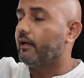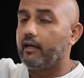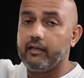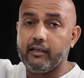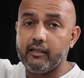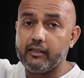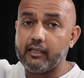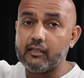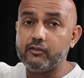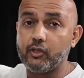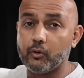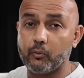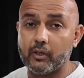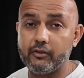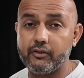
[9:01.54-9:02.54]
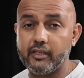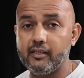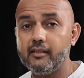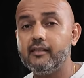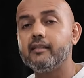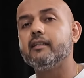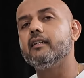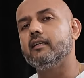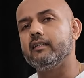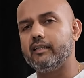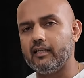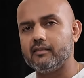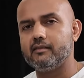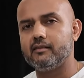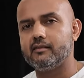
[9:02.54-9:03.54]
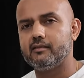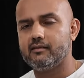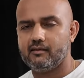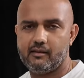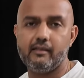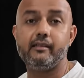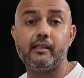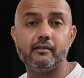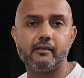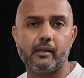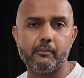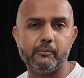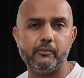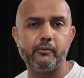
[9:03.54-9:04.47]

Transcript: And in case you're wondering, yes, it does come